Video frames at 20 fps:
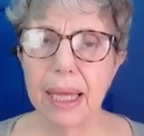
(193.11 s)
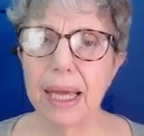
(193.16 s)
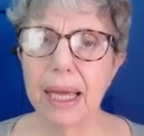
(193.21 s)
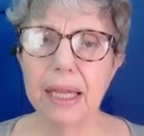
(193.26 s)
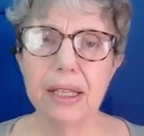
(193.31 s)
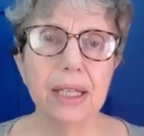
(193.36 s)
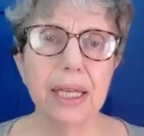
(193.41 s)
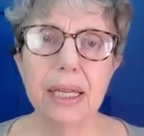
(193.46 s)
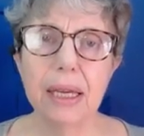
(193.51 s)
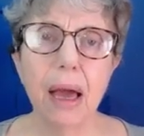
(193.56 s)

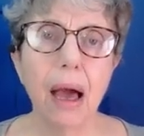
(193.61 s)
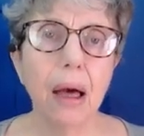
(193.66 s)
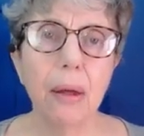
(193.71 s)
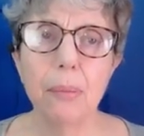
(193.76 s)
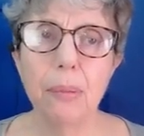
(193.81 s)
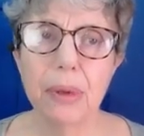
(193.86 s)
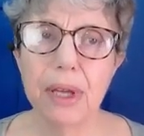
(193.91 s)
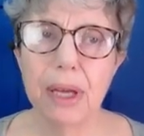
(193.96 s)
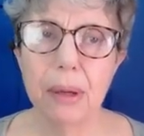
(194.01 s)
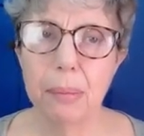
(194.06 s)
It, it
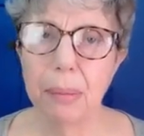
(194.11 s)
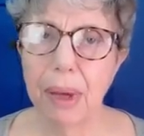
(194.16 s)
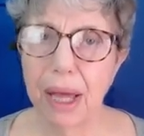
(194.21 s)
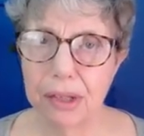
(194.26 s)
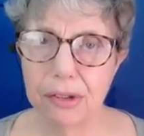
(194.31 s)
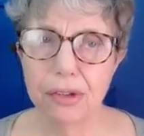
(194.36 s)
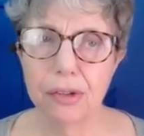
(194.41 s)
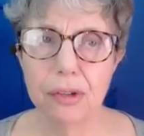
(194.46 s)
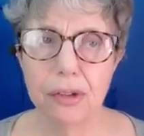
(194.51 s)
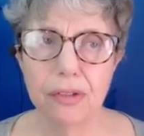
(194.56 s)
can't be a
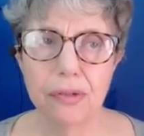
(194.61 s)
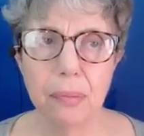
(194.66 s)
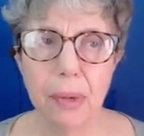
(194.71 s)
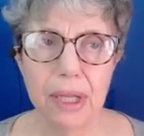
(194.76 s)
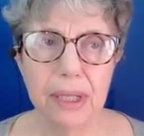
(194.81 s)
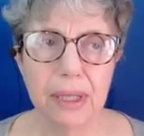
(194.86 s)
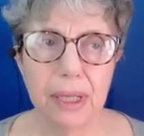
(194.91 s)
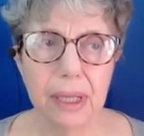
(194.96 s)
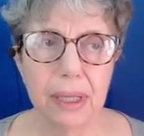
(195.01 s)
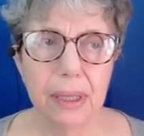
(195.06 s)
matter of
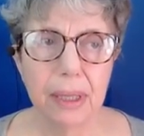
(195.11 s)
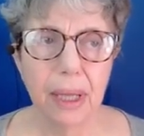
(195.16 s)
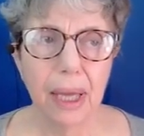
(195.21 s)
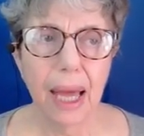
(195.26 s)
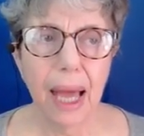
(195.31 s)
money.